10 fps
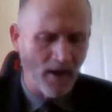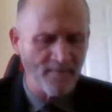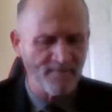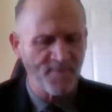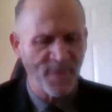
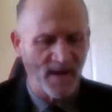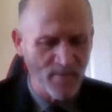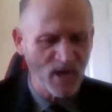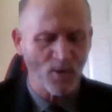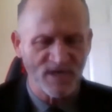I'm
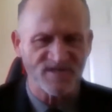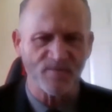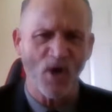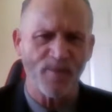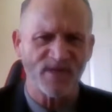going to go into
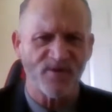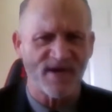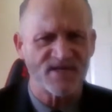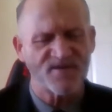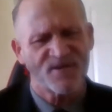some coping
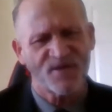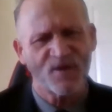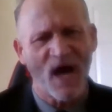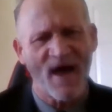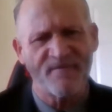strategies. There's
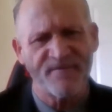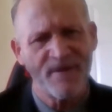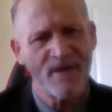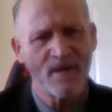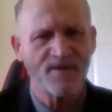a lot
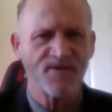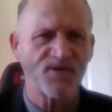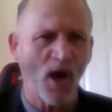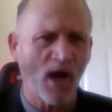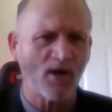of
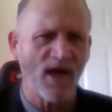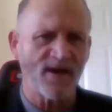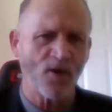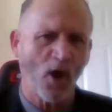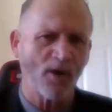talk
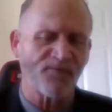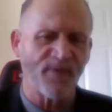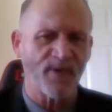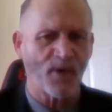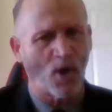like call a
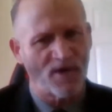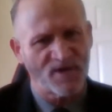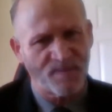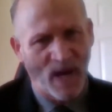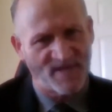friend or call
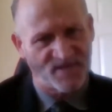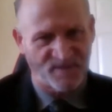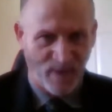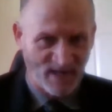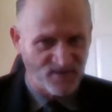your
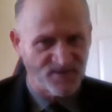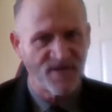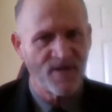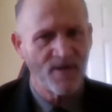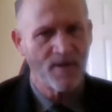
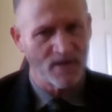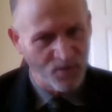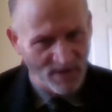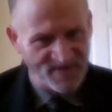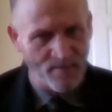sponsors
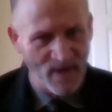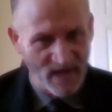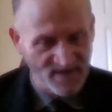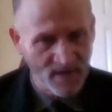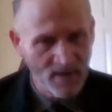in 12-step
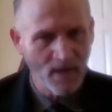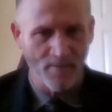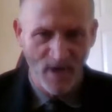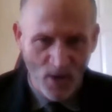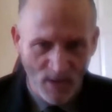meetings.
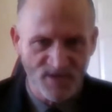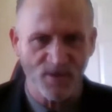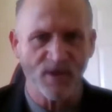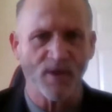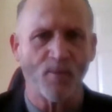I'm going to go
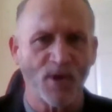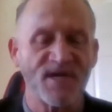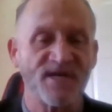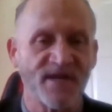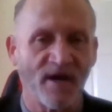into a little
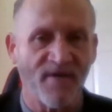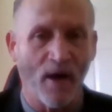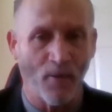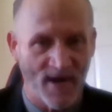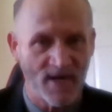more detail
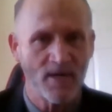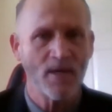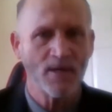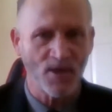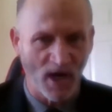of that when I
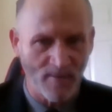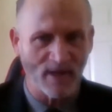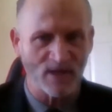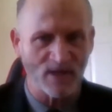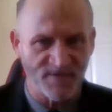talk
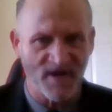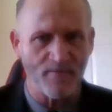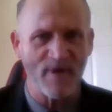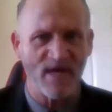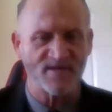about
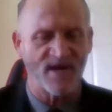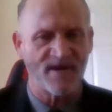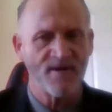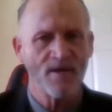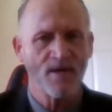12-step
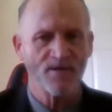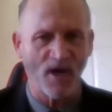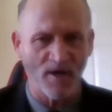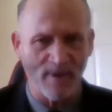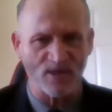meetings and I
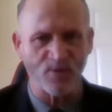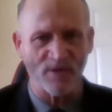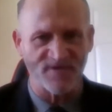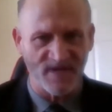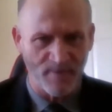talk
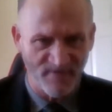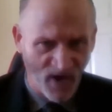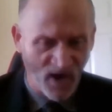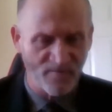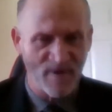about
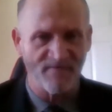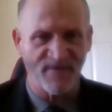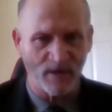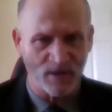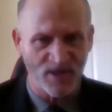12-step
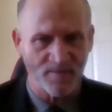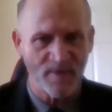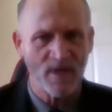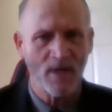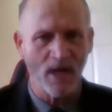involvement and
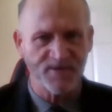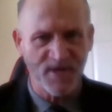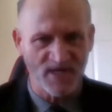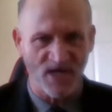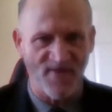fellowship.
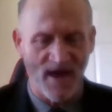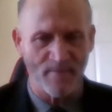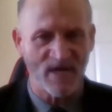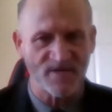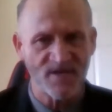I'll touch on
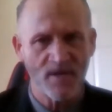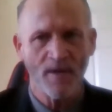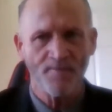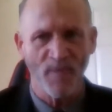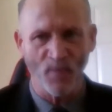that because
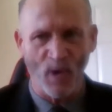